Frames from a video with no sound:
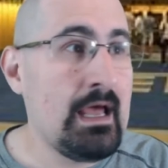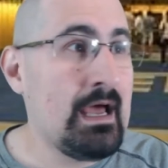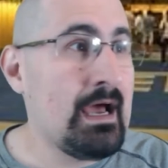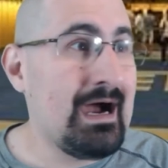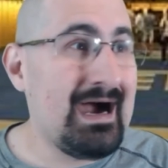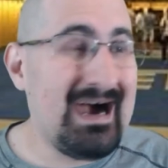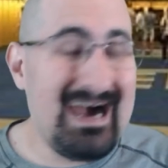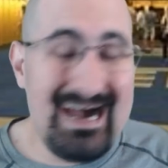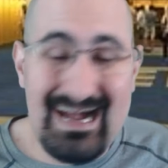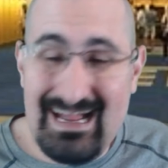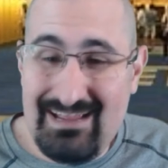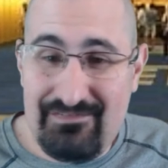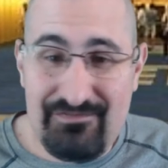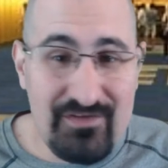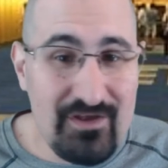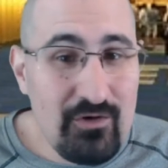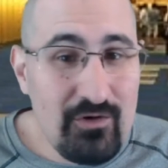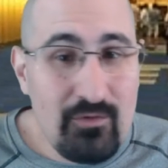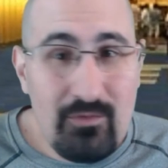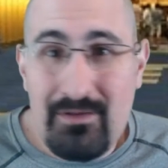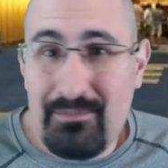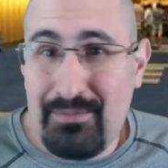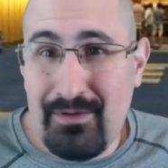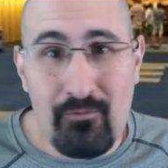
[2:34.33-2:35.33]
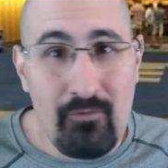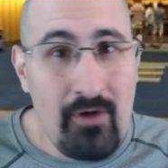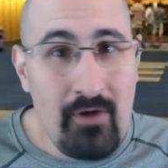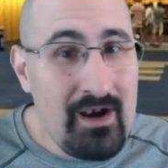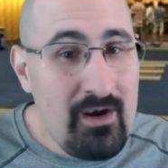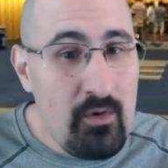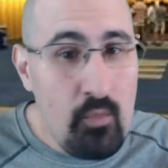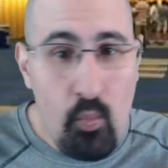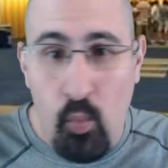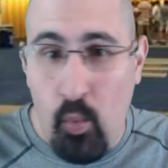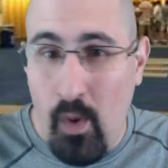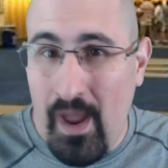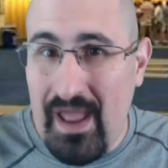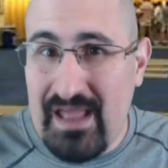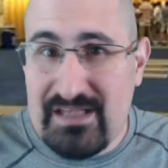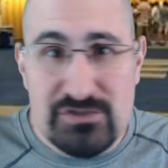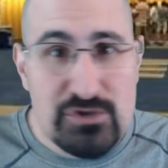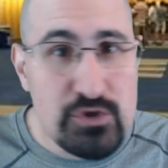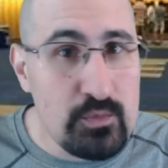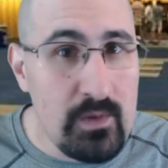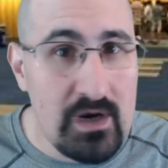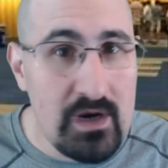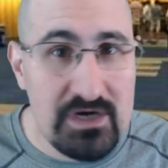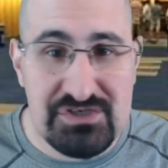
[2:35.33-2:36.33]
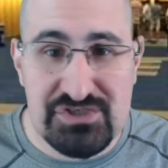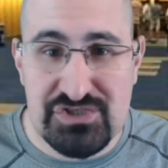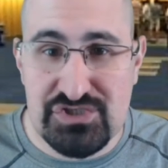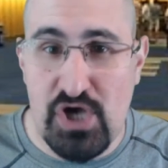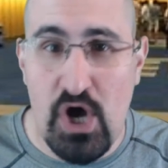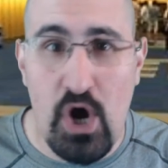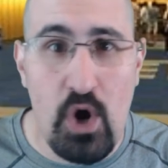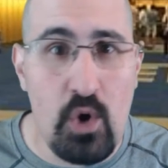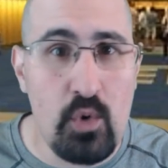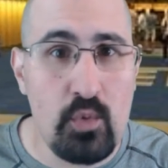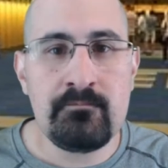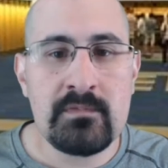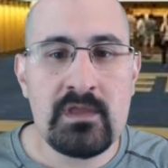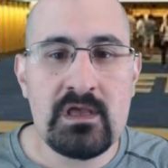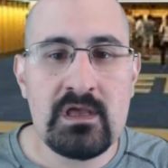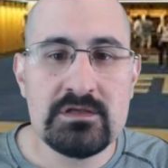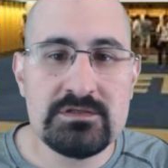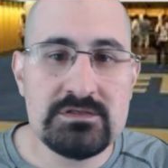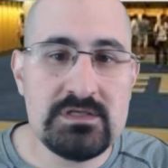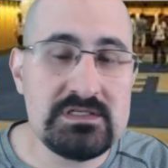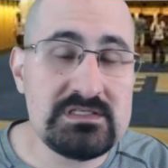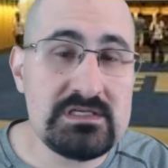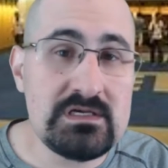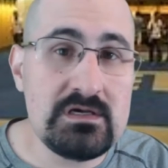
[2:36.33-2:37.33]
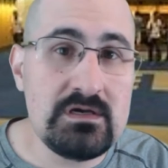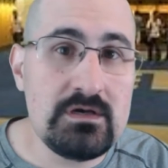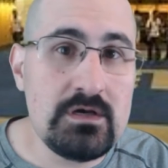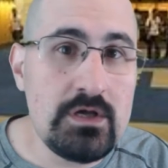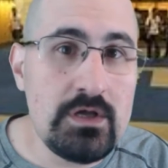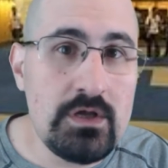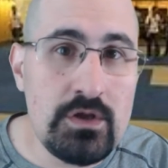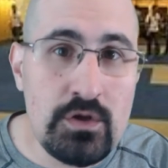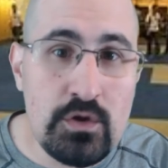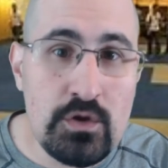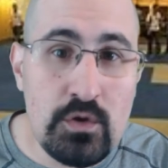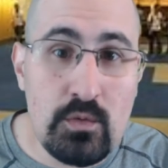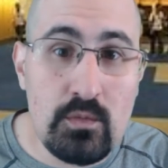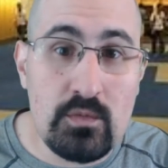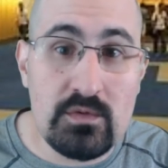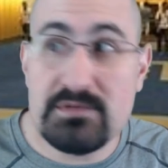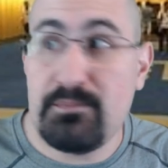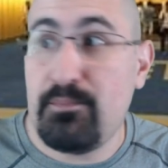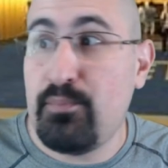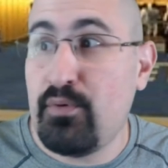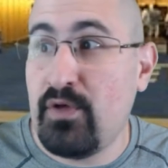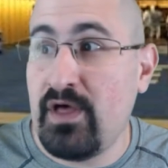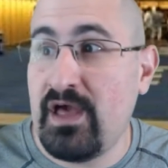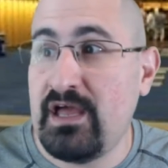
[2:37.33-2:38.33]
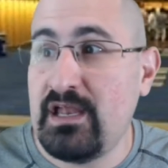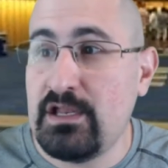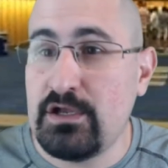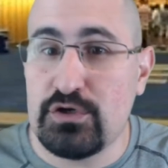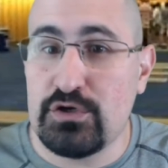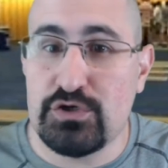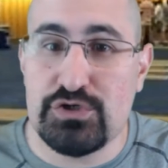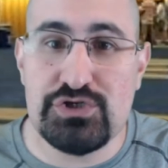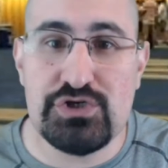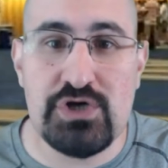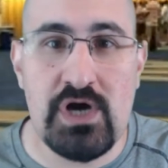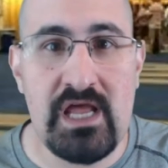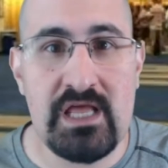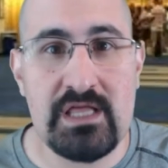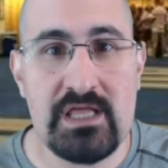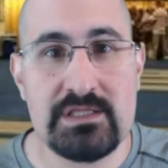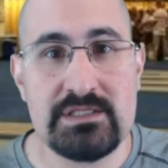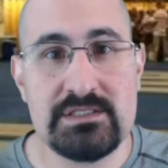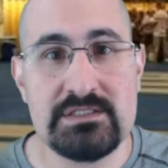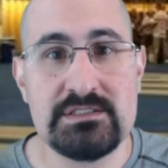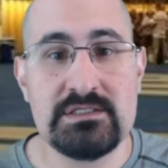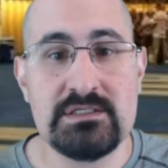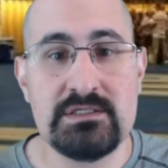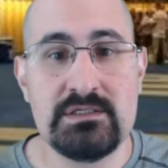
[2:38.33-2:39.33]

I feel we've been running way too much zone. So let's you play to your strengths.